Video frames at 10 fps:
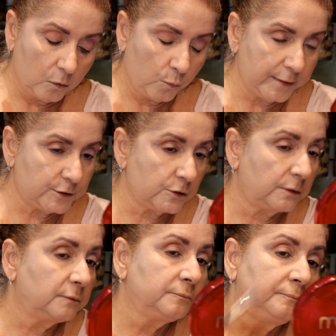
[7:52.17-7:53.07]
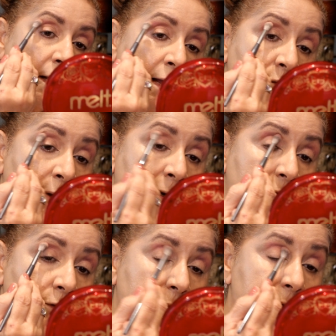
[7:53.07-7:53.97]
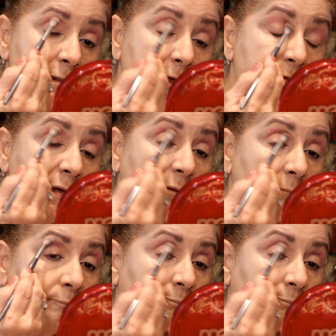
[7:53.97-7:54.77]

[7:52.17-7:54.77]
winter, like right after Thanksgiving.